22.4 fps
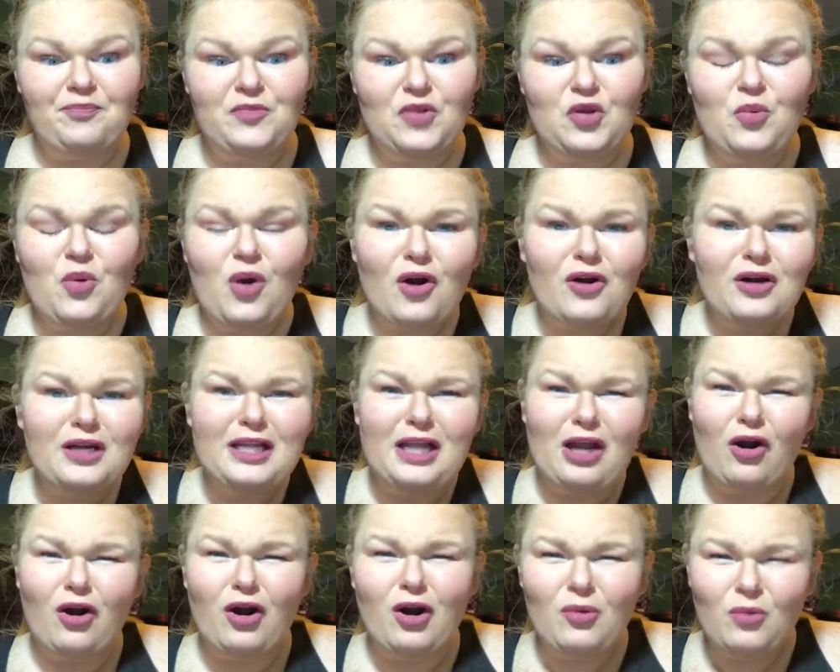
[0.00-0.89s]
You
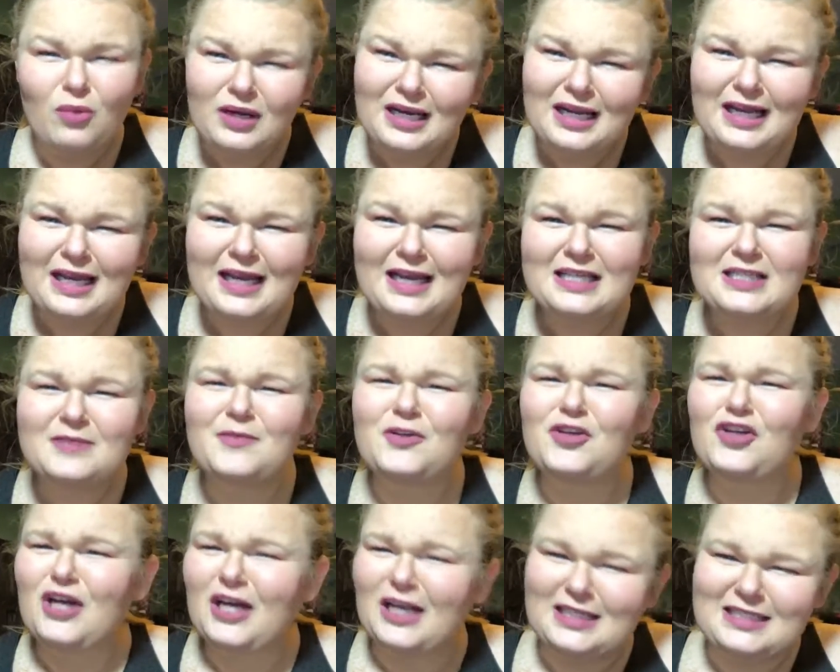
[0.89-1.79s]
already are one, I guess,
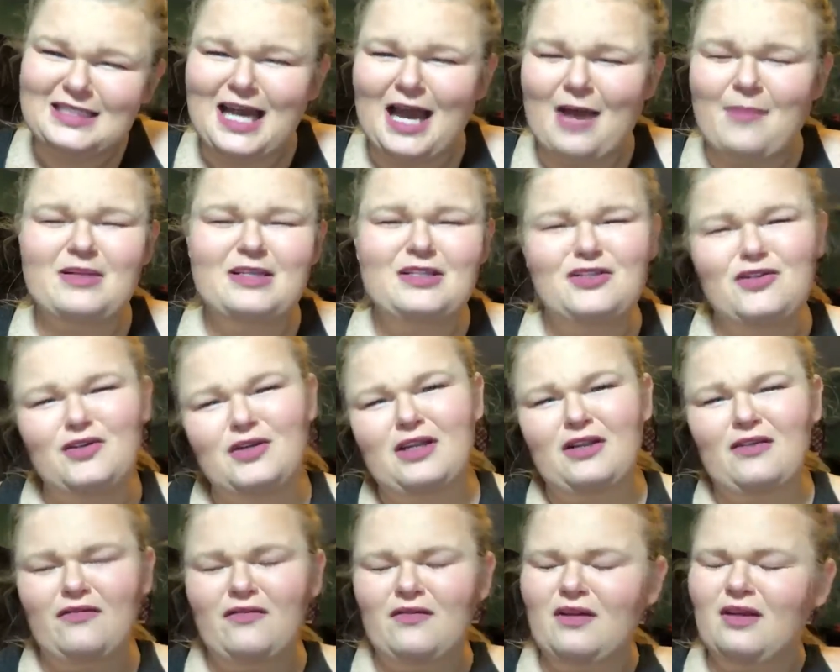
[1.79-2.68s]
but you got to tap into
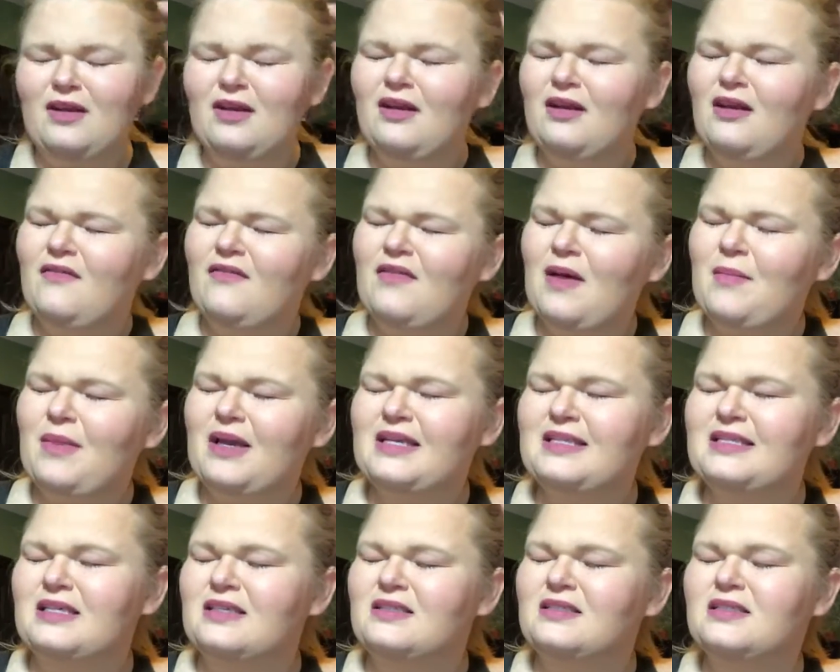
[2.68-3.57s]
it if that
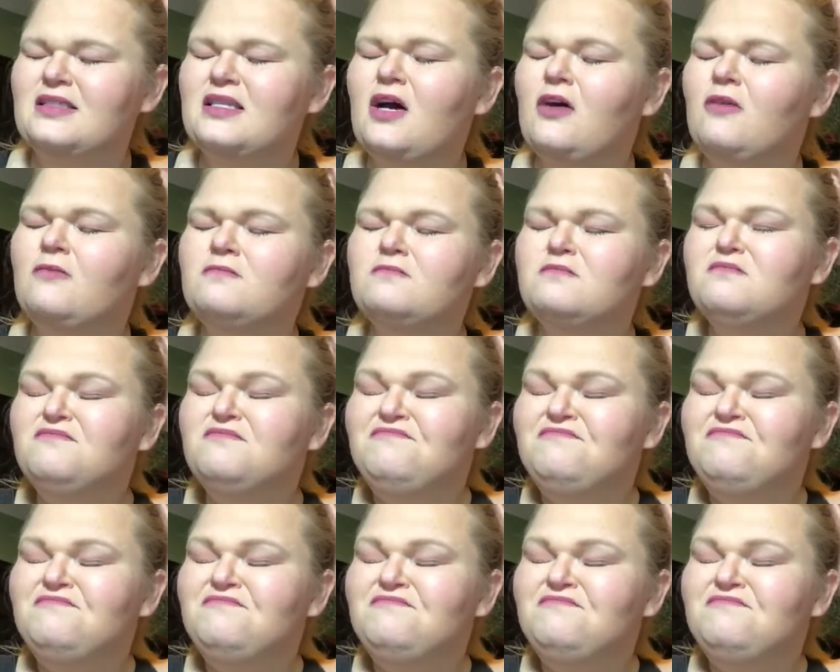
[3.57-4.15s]
makes sense. So